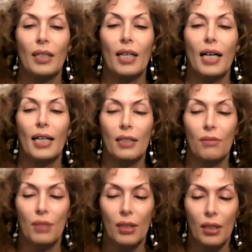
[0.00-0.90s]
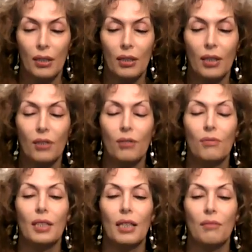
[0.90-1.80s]
And as we continue,
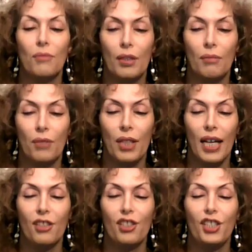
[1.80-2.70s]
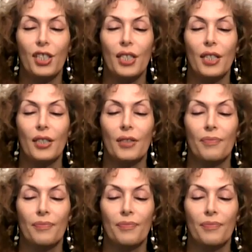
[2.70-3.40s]
we'll get more and more energy here,